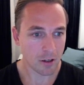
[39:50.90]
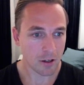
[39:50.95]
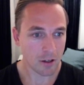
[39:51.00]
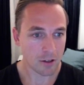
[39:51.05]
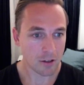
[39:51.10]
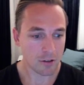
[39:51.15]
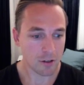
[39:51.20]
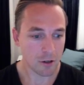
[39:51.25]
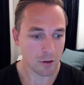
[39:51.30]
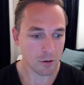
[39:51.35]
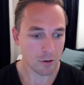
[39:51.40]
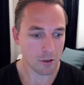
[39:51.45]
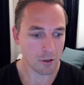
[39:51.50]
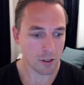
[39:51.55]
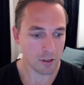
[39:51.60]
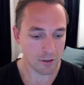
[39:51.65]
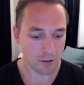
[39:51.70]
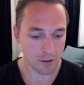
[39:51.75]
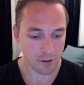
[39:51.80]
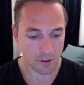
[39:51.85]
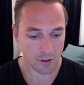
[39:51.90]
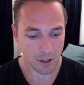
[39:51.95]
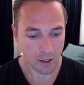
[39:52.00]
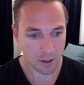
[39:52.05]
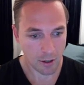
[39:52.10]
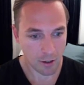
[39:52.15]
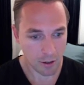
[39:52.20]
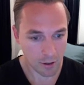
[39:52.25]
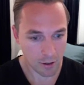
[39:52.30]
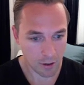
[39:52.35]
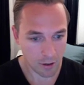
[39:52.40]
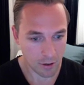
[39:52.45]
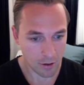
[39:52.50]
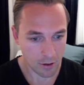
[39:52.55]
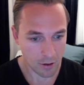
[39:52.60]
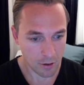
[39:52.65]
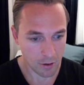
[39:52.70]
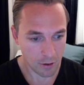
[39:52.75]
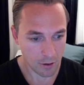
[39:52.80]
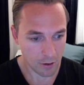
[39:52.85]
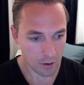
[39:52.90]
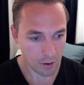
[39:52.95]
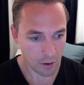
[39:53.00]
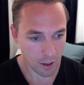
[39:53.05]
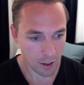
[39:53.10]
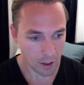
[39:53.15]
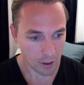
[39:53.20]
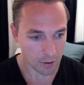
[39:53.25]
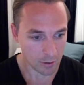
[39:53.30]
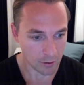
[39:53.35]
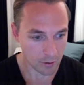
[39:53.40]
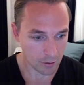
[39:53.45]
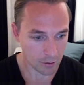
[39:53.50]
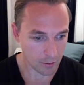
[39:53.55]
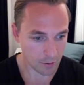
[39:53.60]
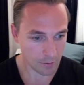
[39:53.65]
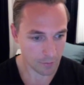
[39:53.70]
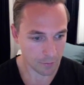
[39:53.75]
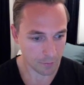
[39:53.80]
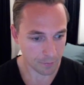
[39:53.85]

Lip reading: So let's just say, thanks.